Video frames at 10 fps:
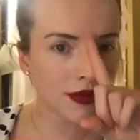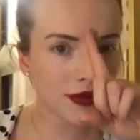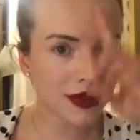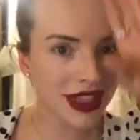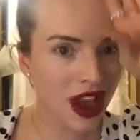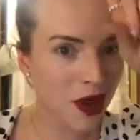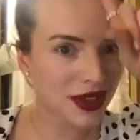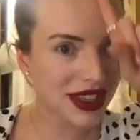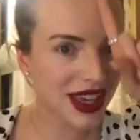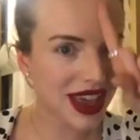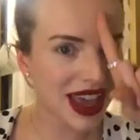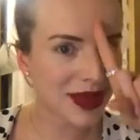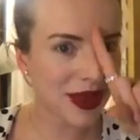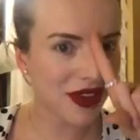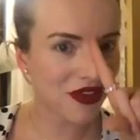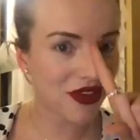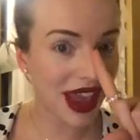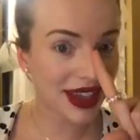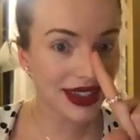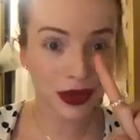See how I'm singing in my
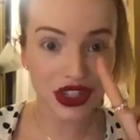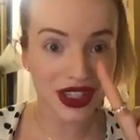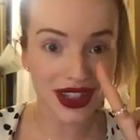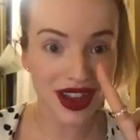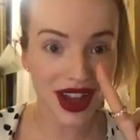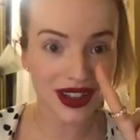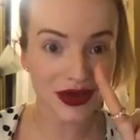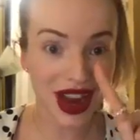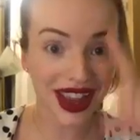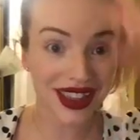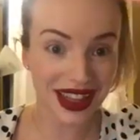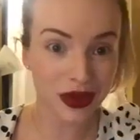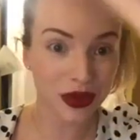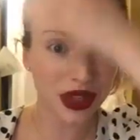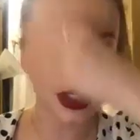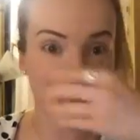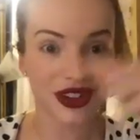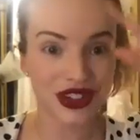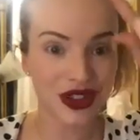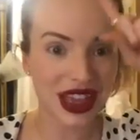face, which is nuts, right? That's what real
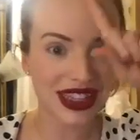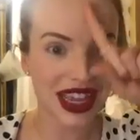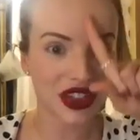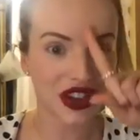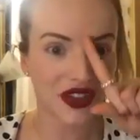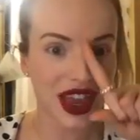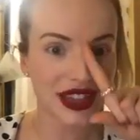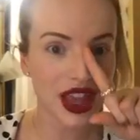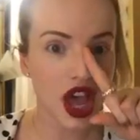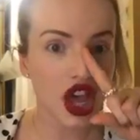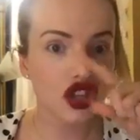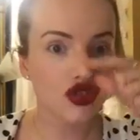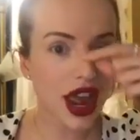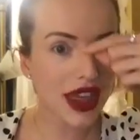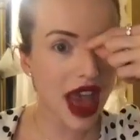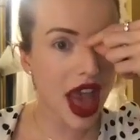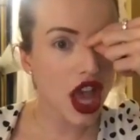singers do. They sing in their face. Try that.